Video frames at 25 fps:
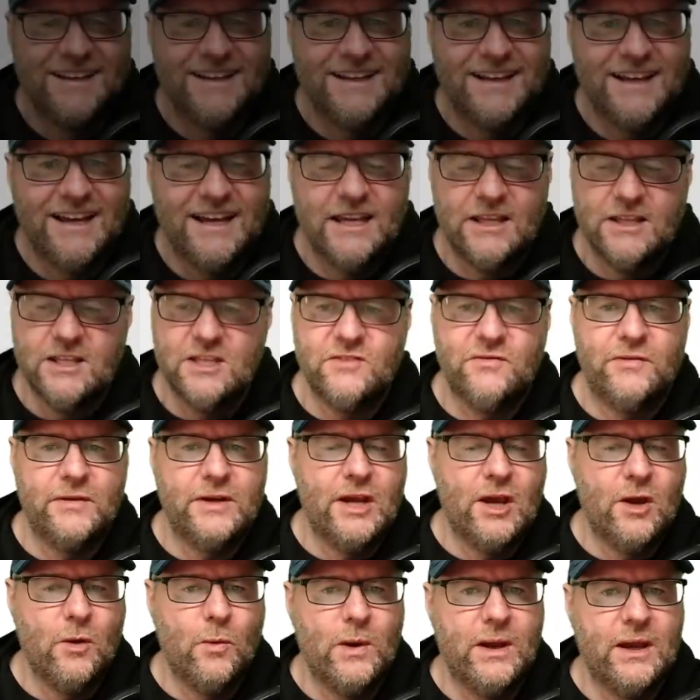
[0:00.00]
Hey, in this
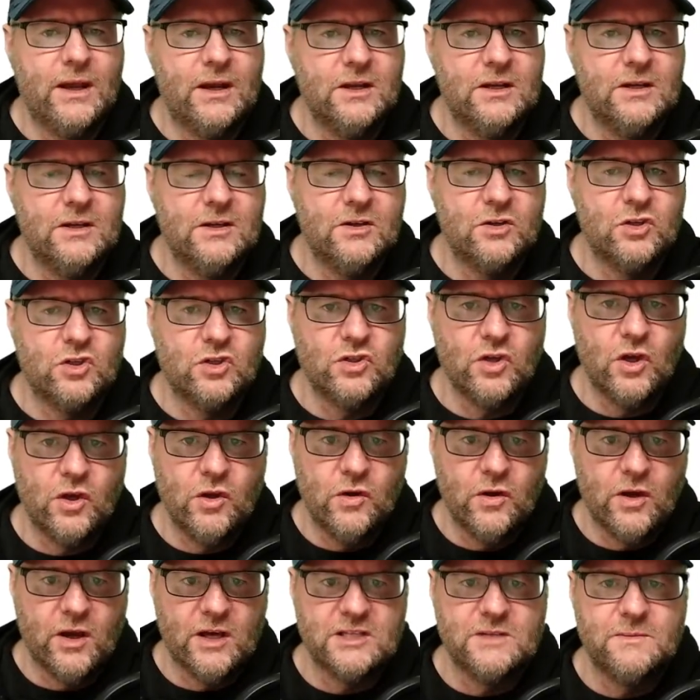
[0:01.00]
video, we're going to show
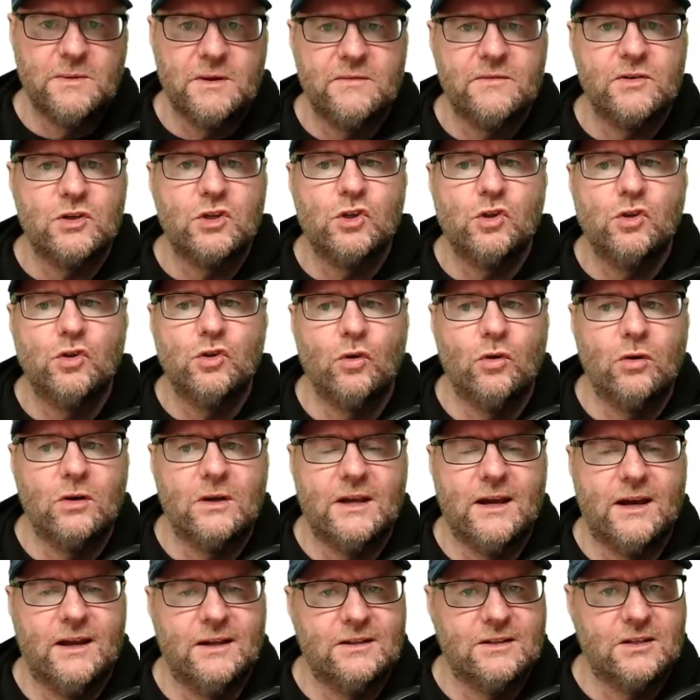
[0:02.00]
you guys a bit of a
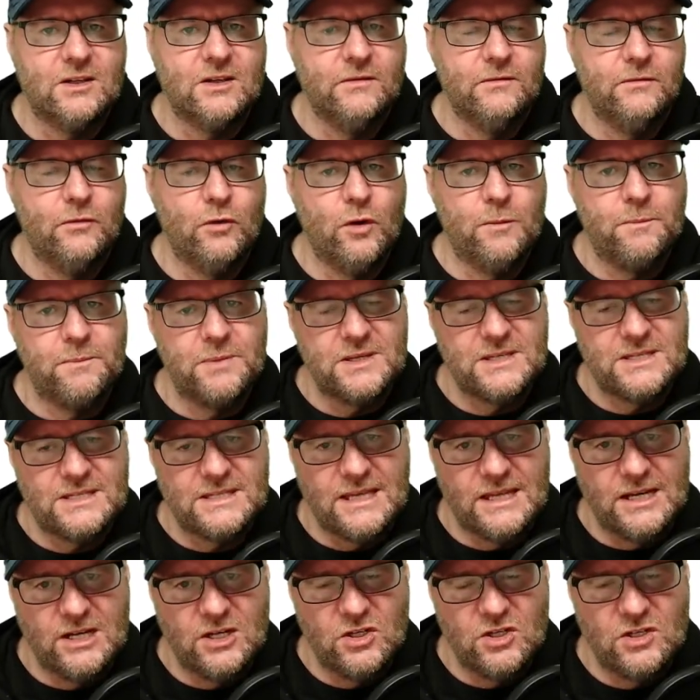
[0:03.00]
shortcut to convert
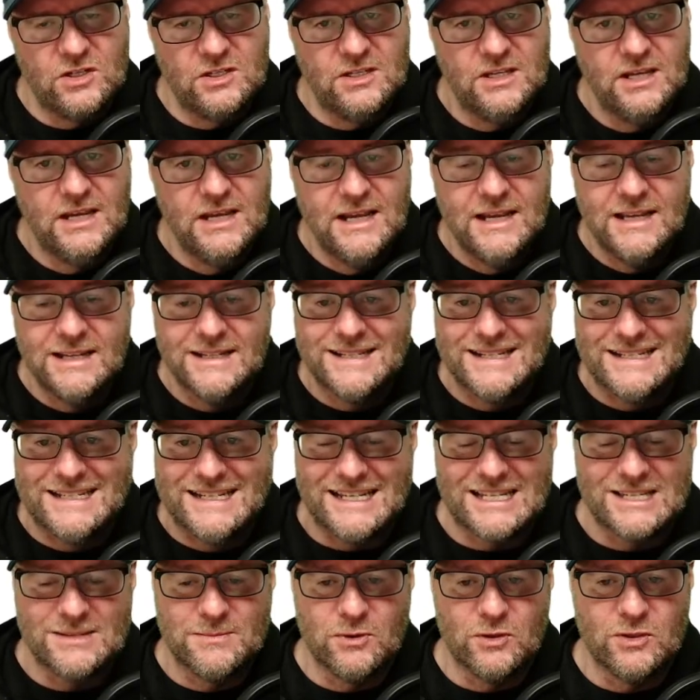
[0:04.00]
percentages to
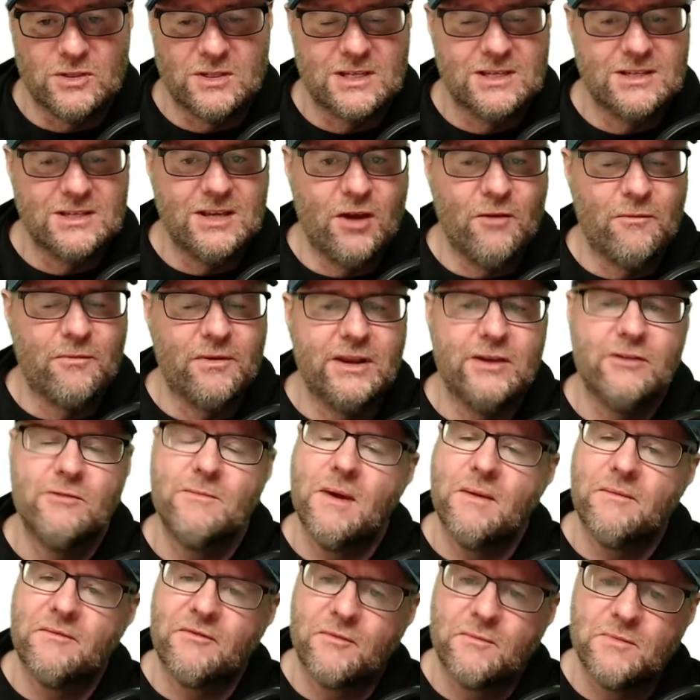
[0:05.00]
decimals, because hopefully you
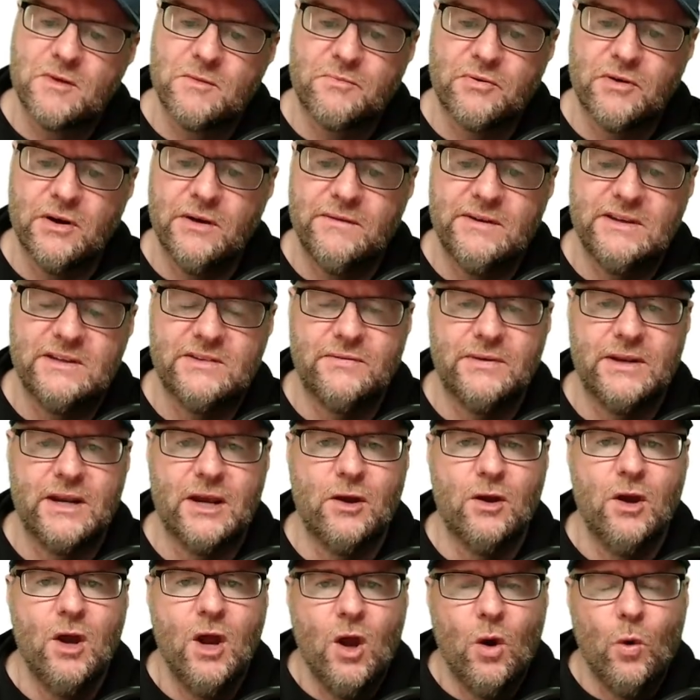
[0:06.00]
remember from the previous
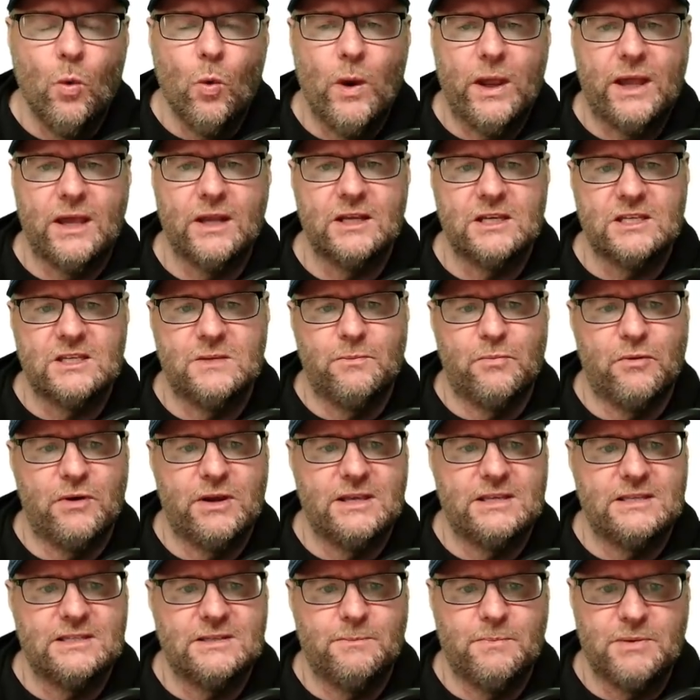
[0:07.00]
video, we can
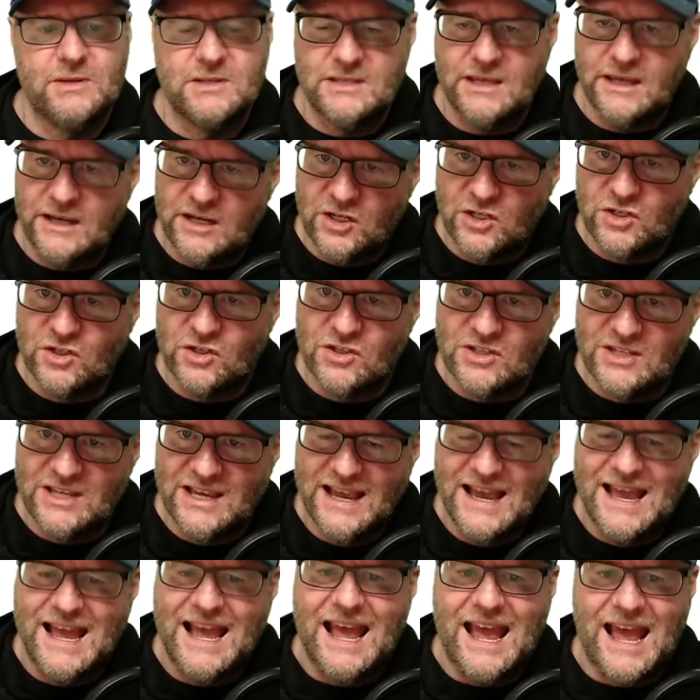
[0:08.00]
express percentages
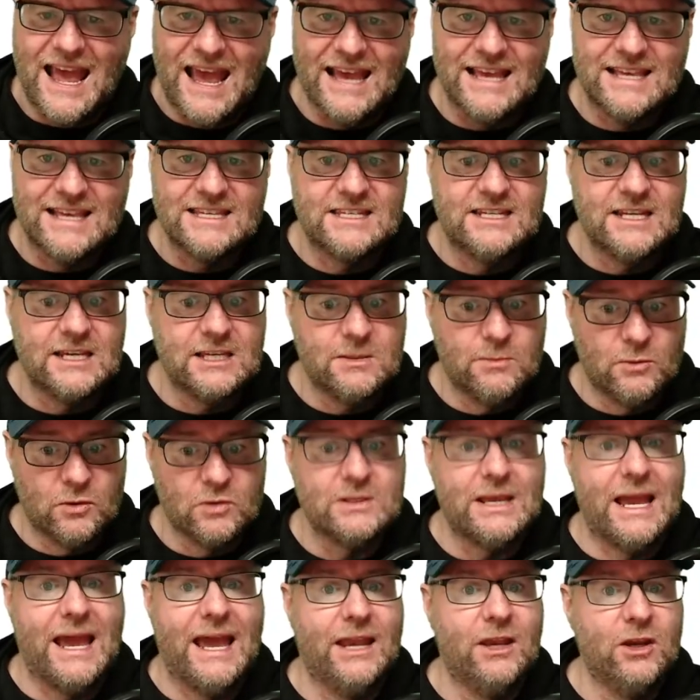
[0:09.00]
as
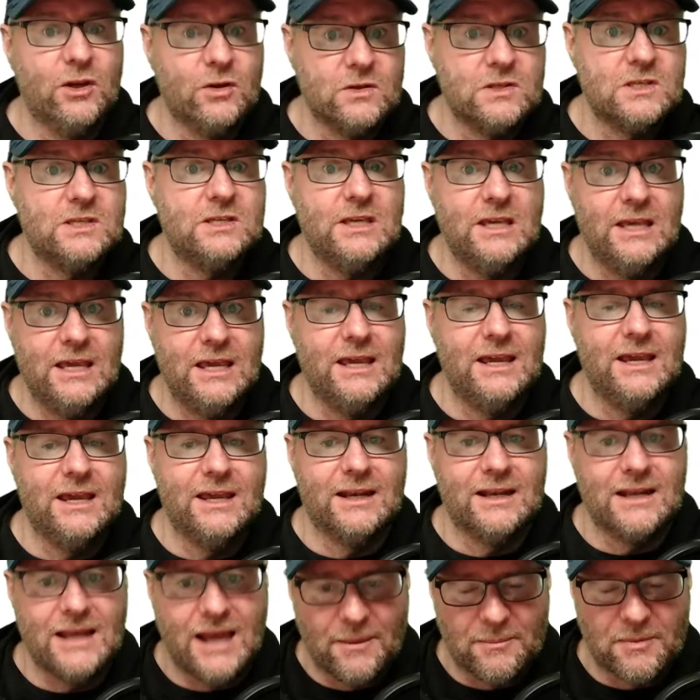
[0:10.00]
decimals. And you'll see
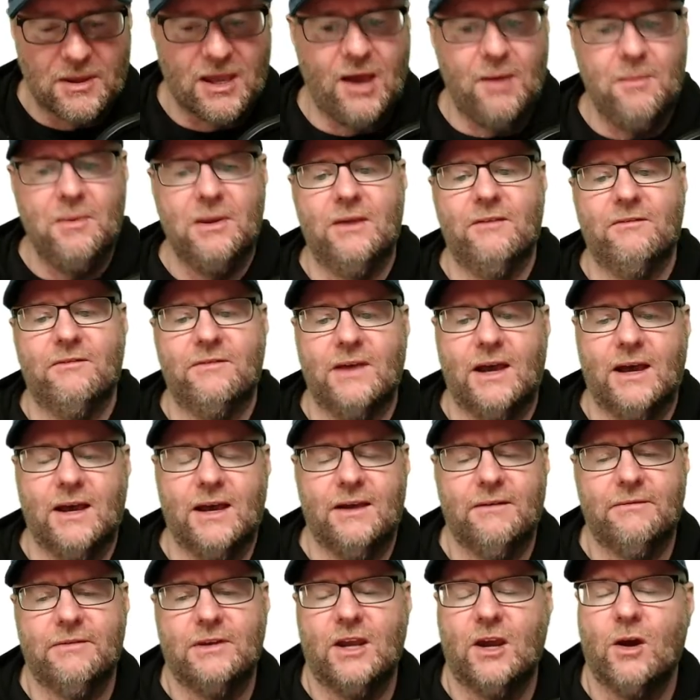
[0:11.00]
in an upcoming
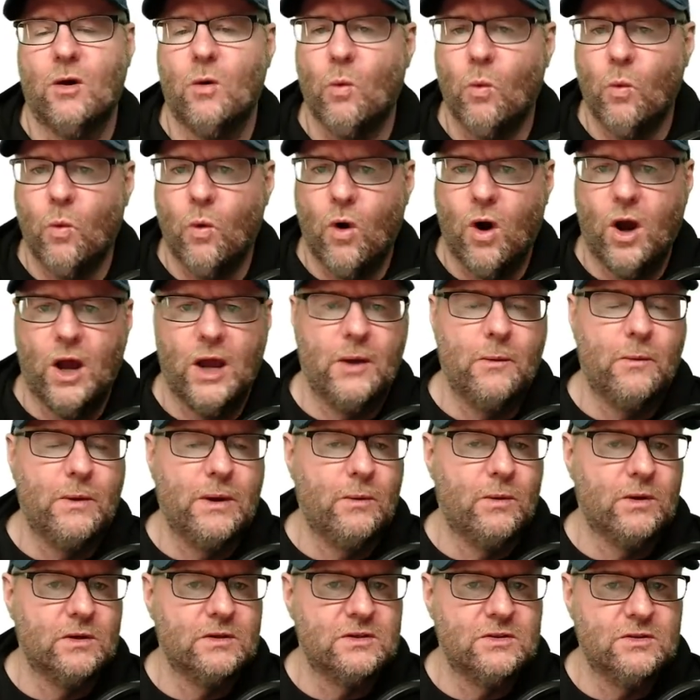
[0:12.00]
video why we
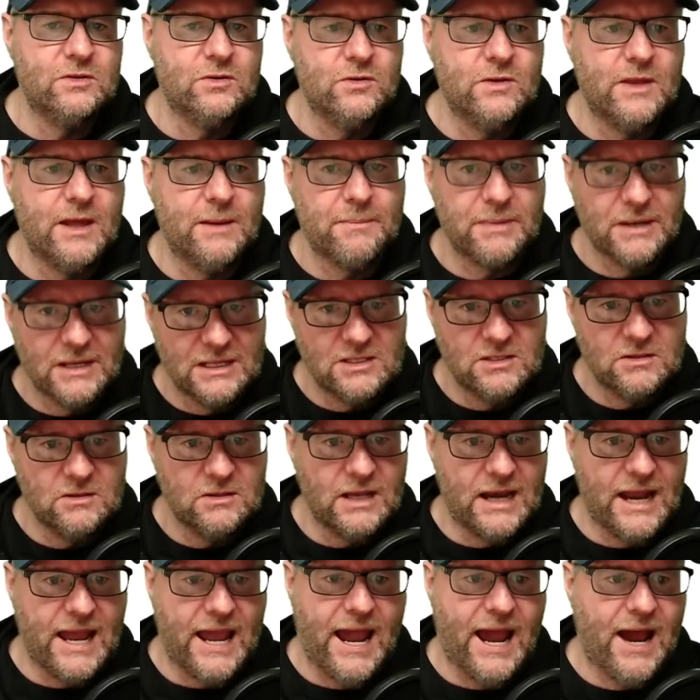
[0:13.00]
want to do that. But let's look
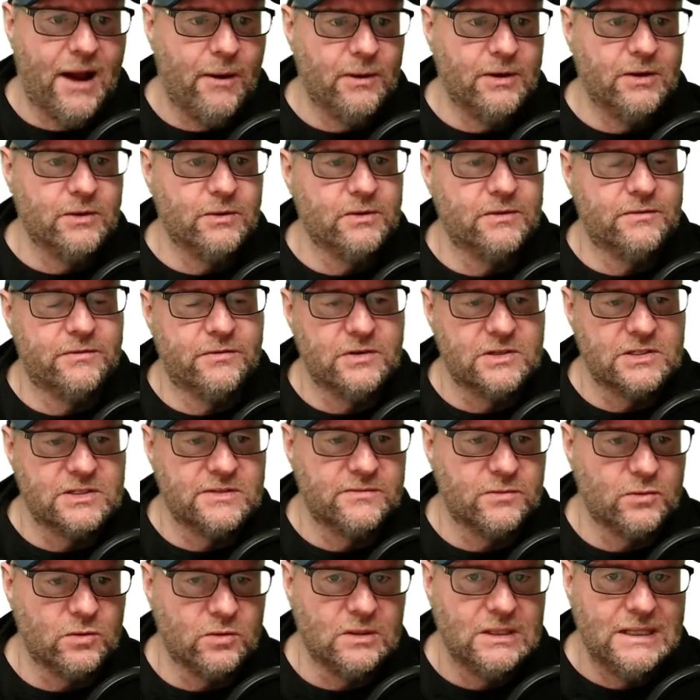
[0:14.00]
at how we do it first
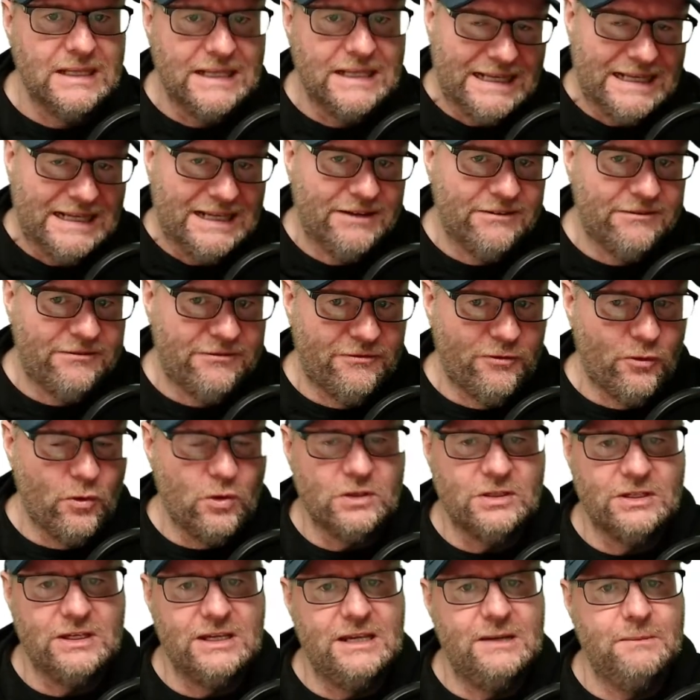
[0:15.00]
of all.
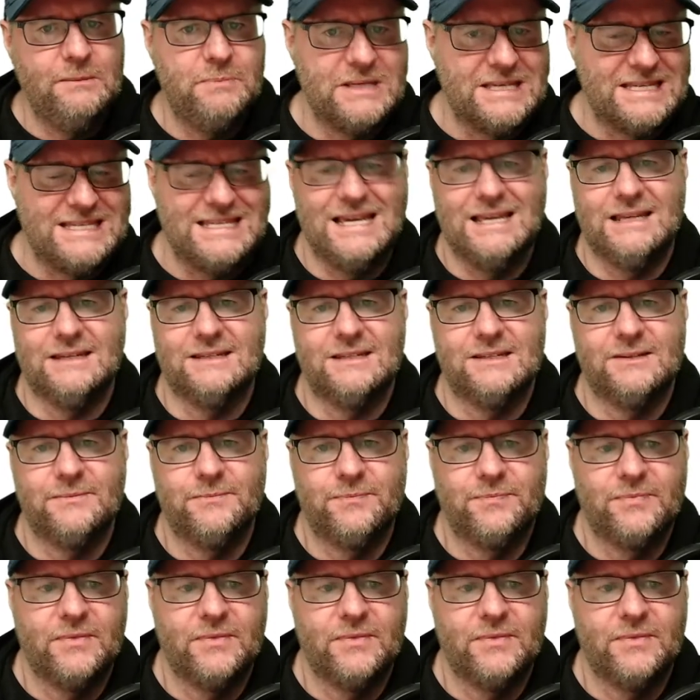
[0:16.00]
14%.